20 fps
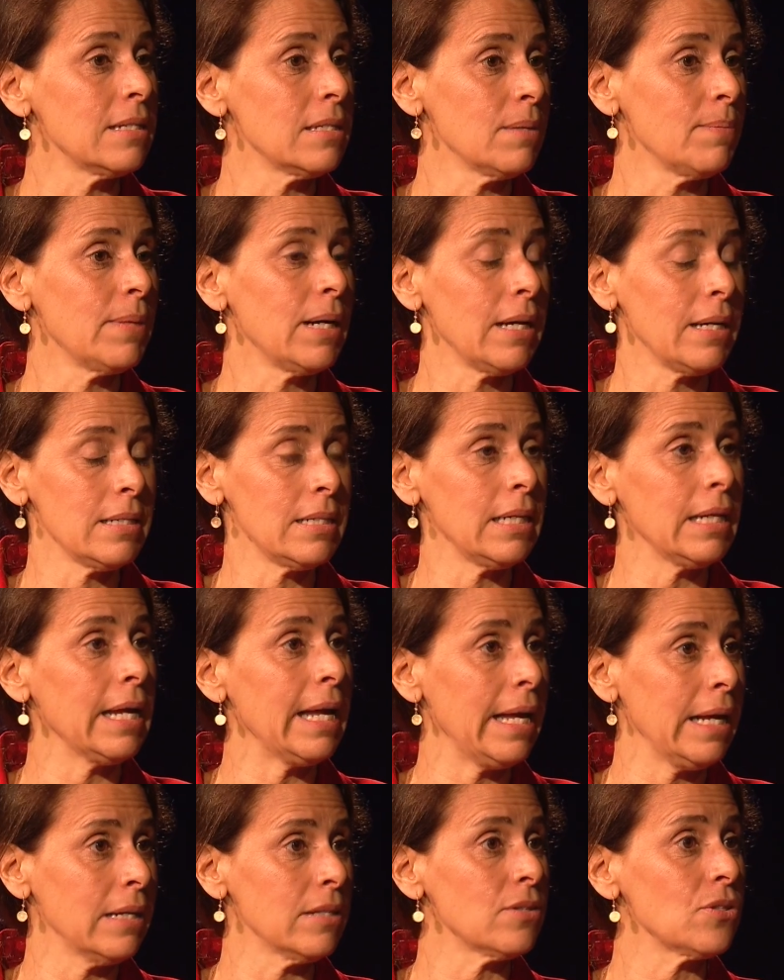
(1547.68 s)
and demanding
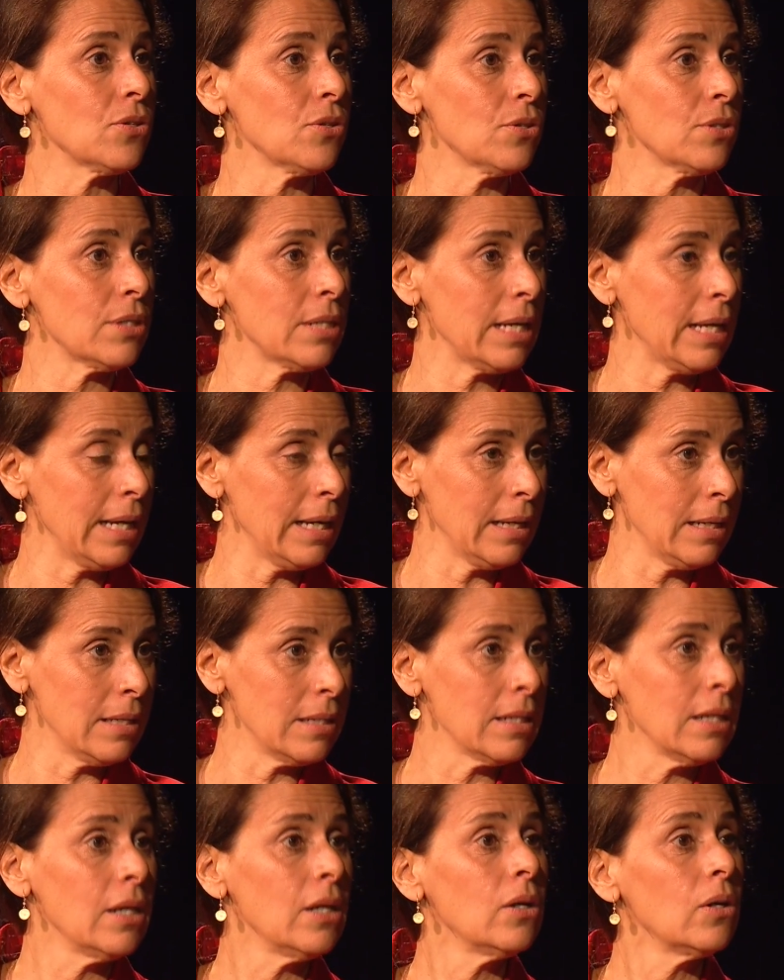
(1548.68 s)
answers
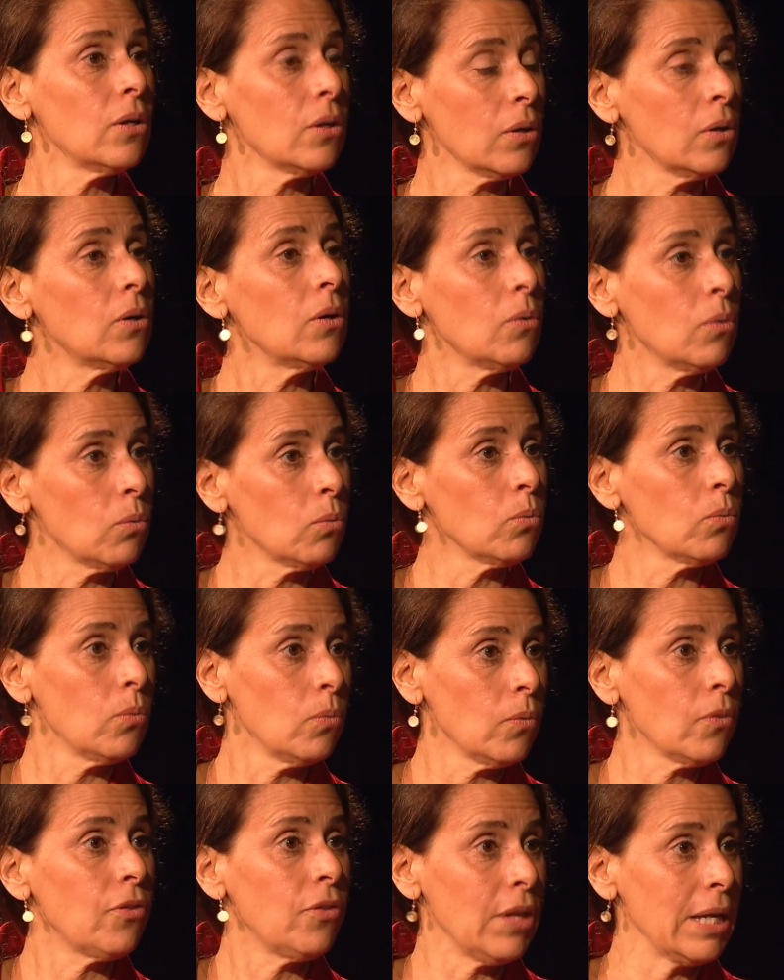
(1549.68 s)
and
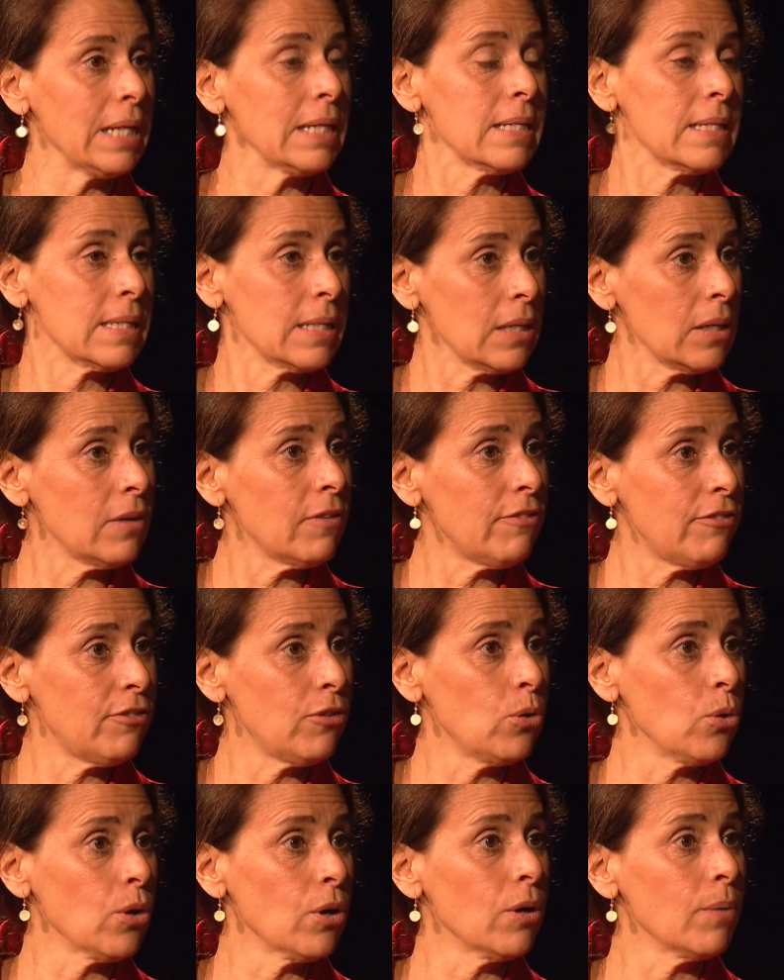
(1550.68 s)
things
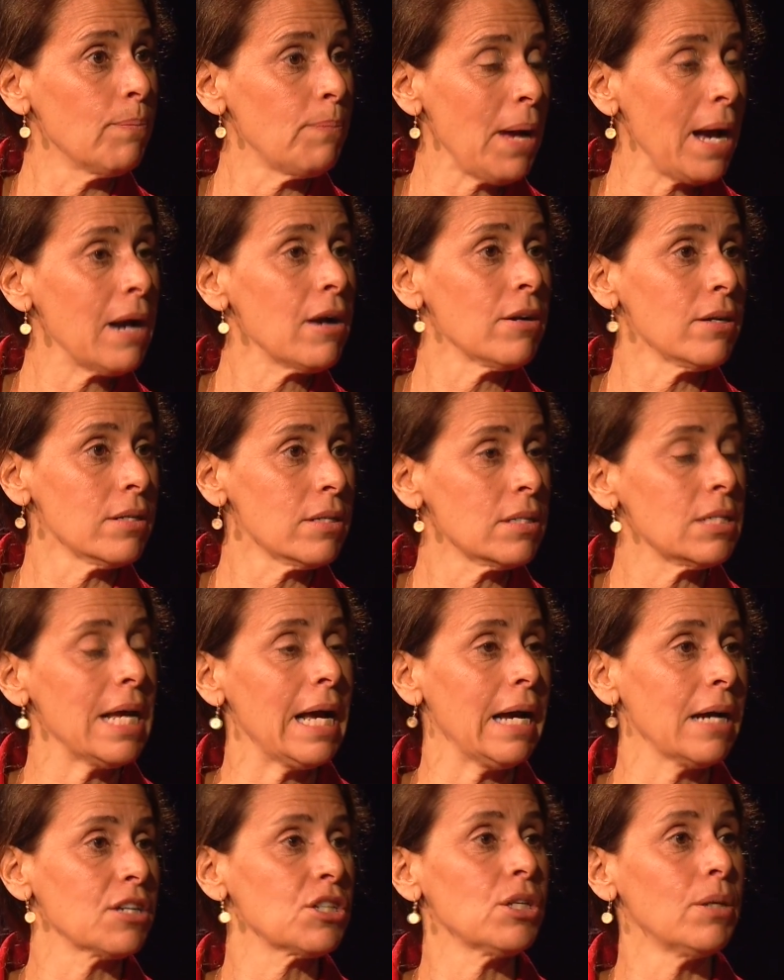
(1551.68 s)
for Paris
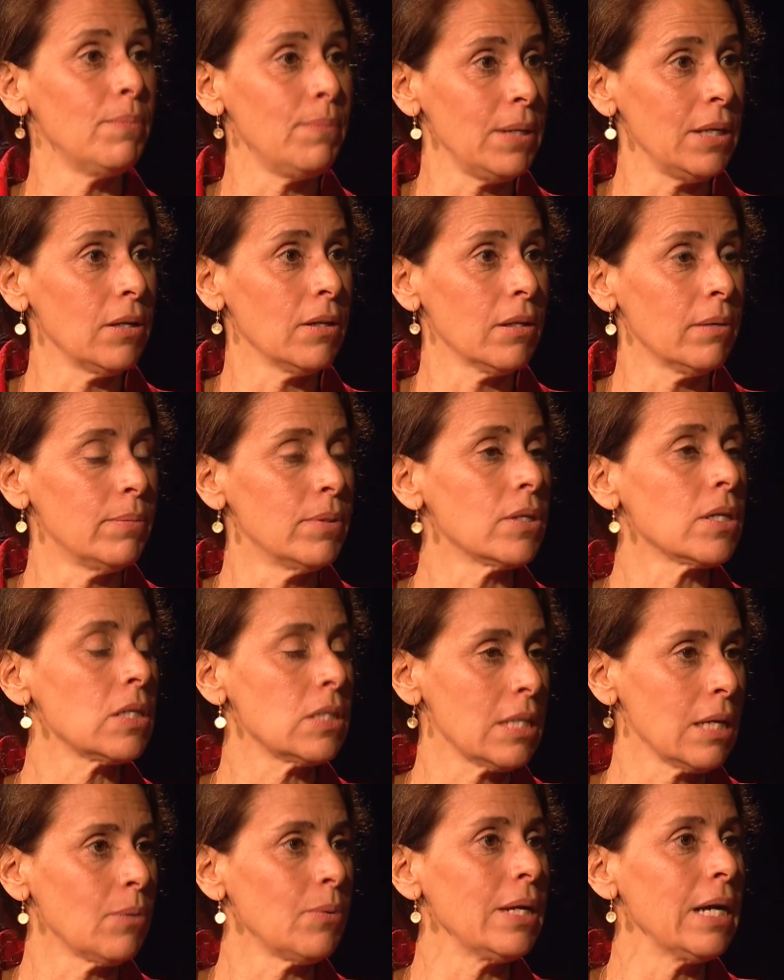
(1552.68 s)
to actually be on the
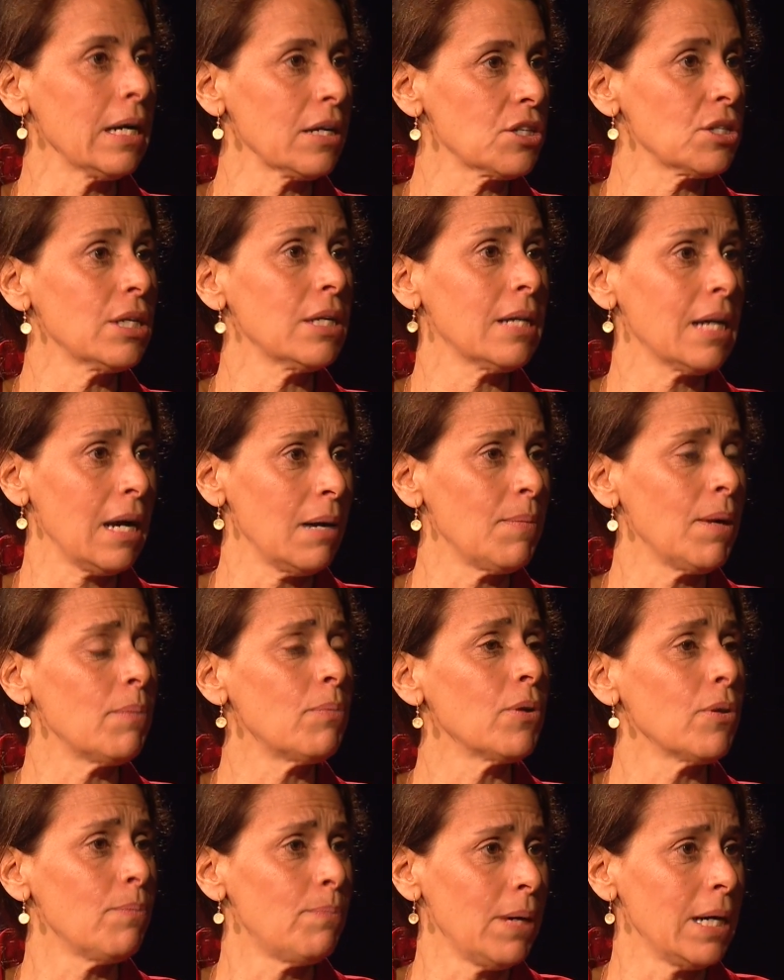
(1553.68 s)
books that we actually come
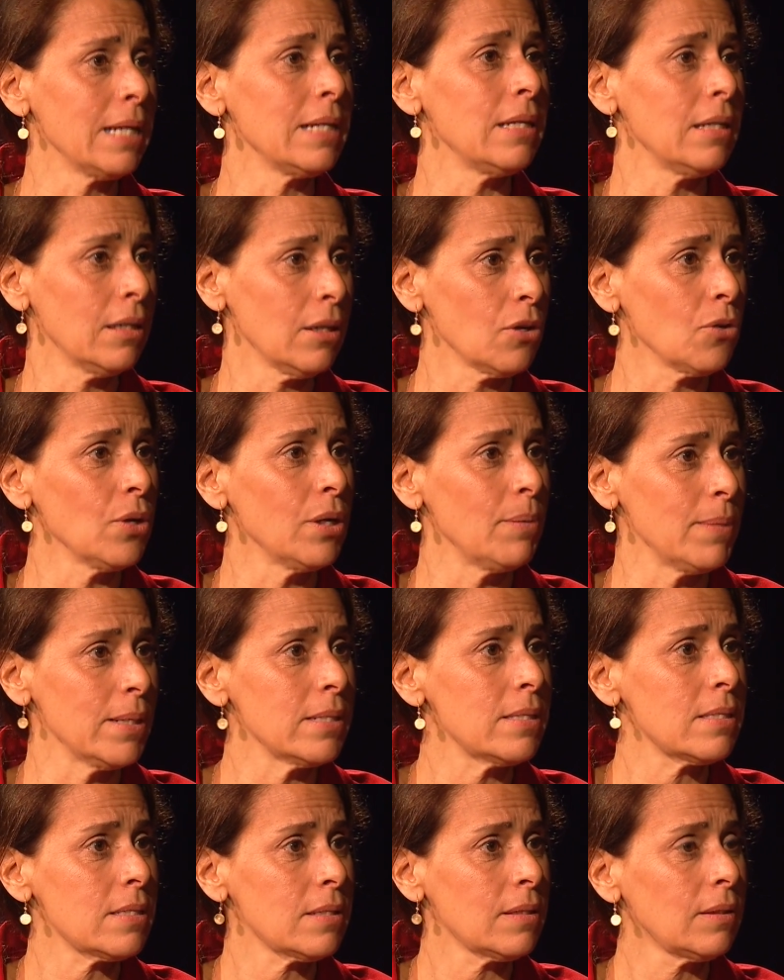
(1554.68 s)
up with binding
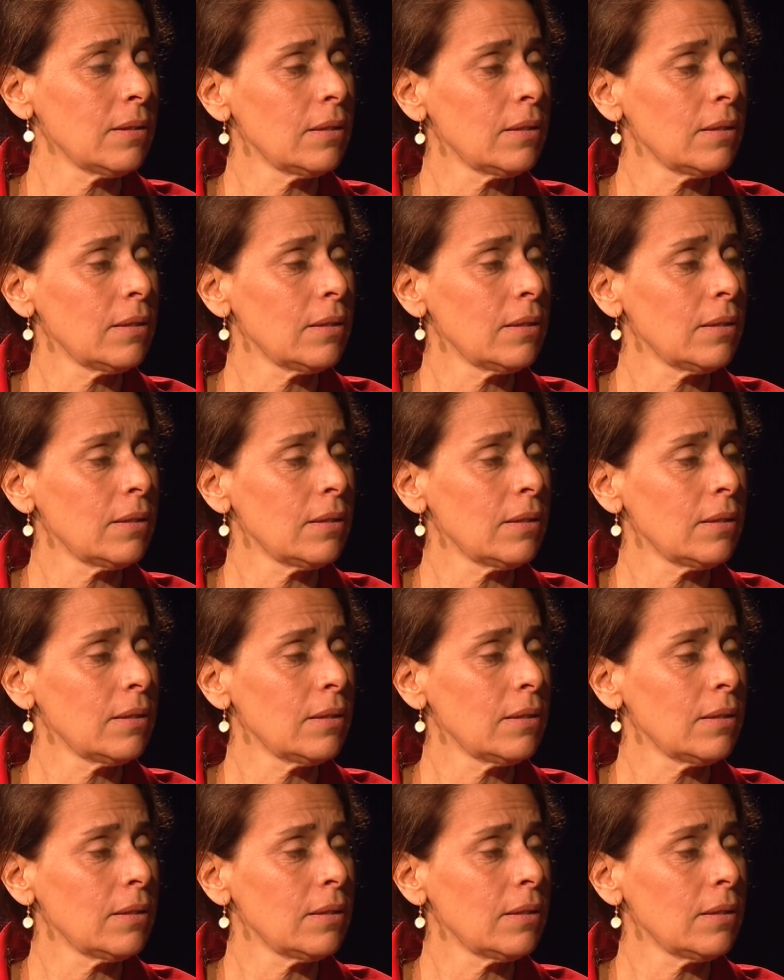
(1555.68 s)
agreements.